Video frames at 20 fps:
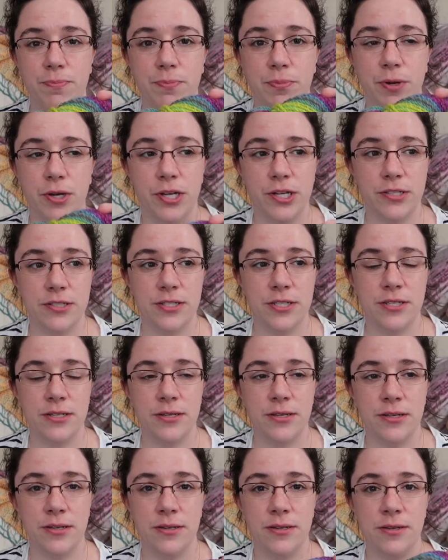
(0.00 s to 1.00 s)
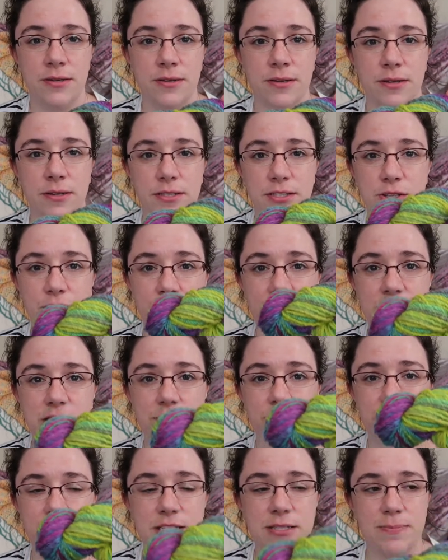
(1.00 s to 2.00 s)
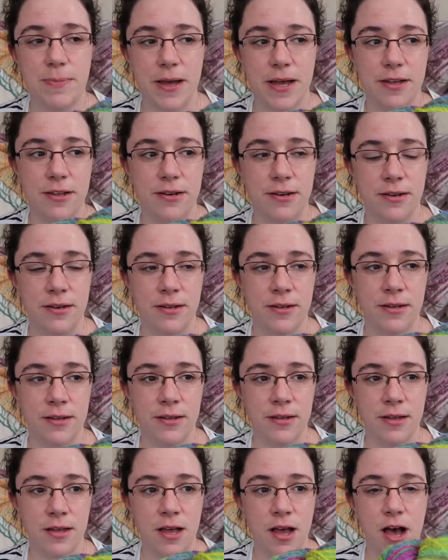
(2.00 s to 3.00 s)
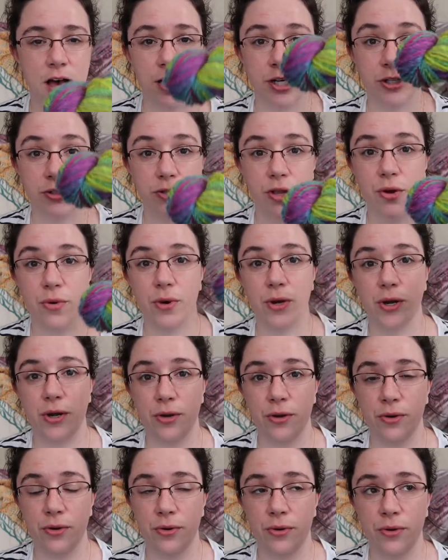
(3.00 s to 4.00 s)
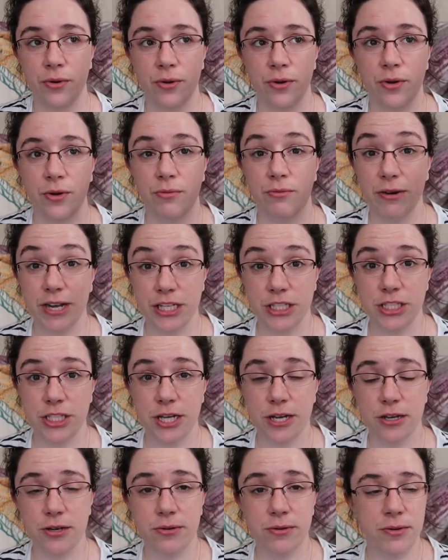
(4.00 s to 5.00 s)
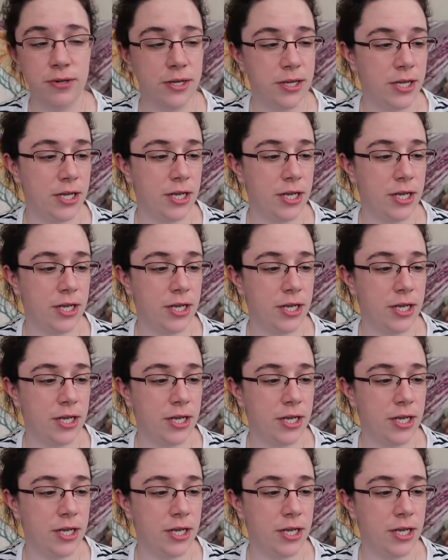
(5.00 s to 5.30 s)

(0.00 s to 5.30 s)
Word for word: put, so this was spun on a lower ratio,